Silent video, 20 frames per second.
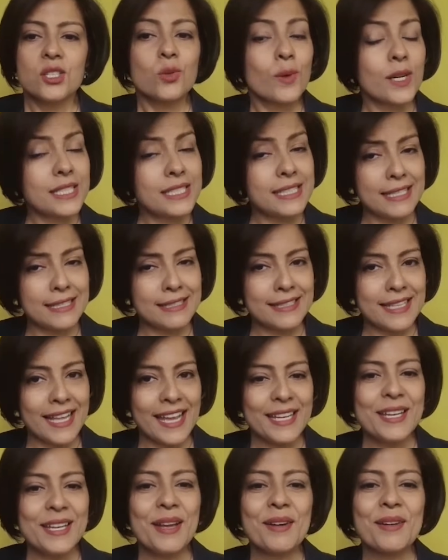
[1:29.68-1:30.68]
Towards this
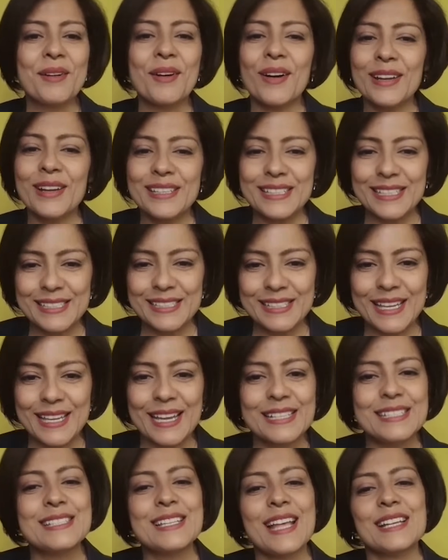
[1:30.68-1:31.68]
end,
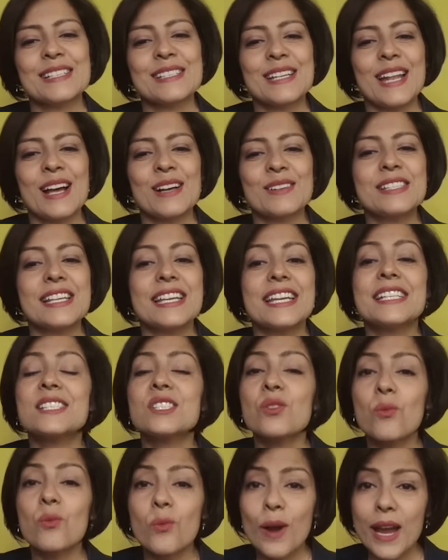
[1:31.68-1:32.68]
CoinDCX has announced
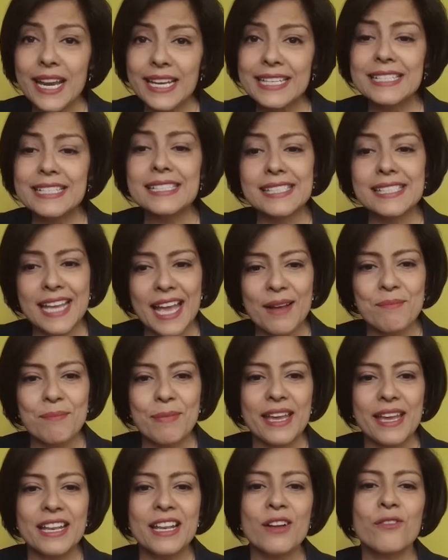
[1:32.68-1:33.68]
its waitlist
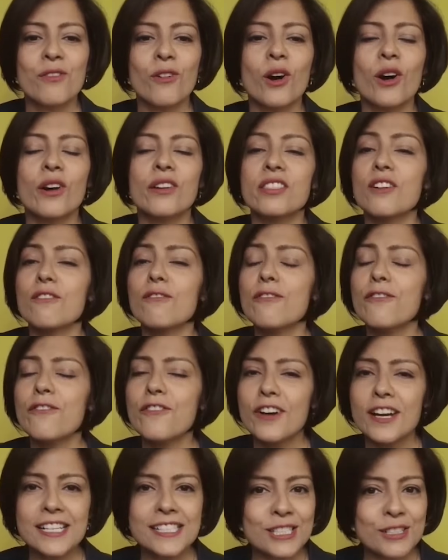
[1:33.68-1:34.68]
campaign for the
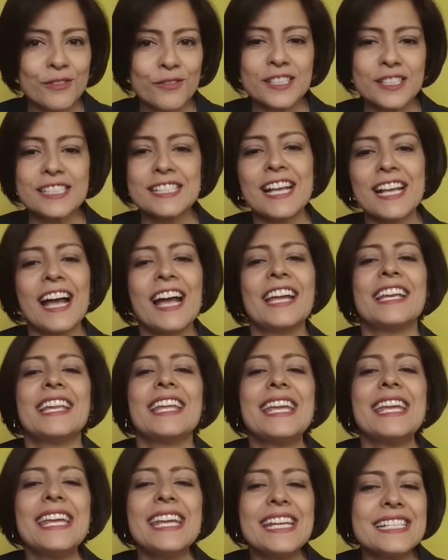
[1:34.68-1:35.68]
first of its
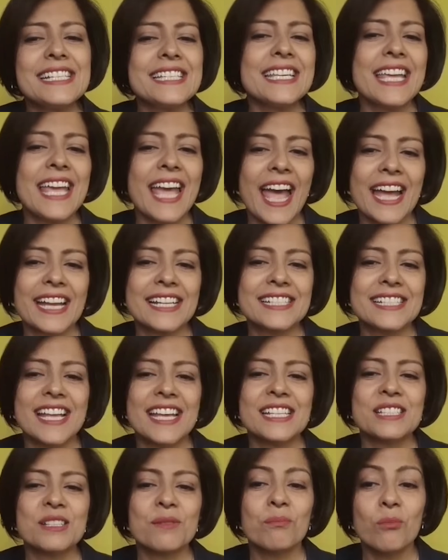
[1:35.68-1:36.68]
kind easy
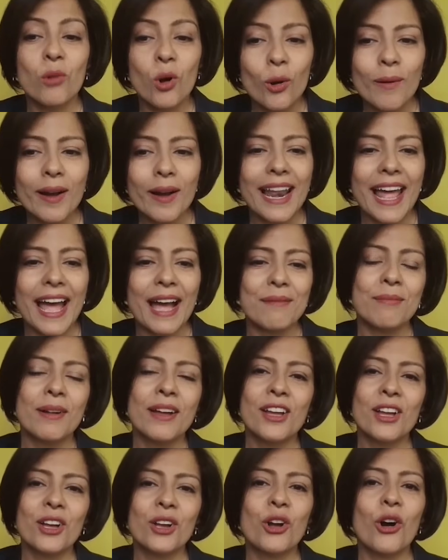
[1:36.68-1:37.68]
access mobile app
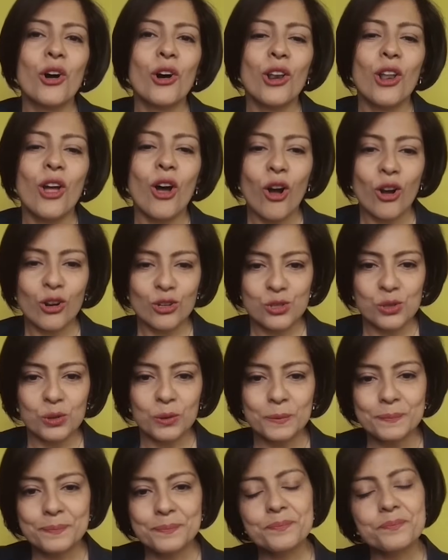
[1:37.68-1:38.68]
called
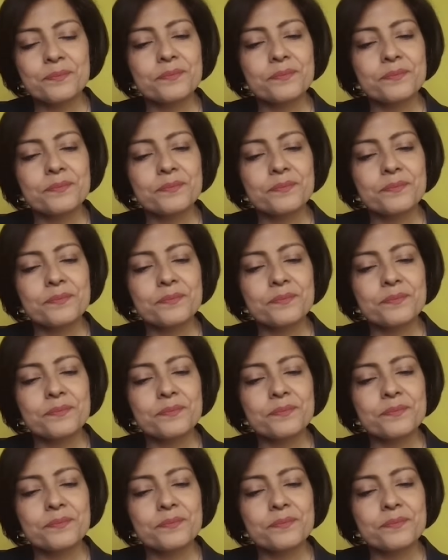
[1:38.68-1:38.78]
Okto.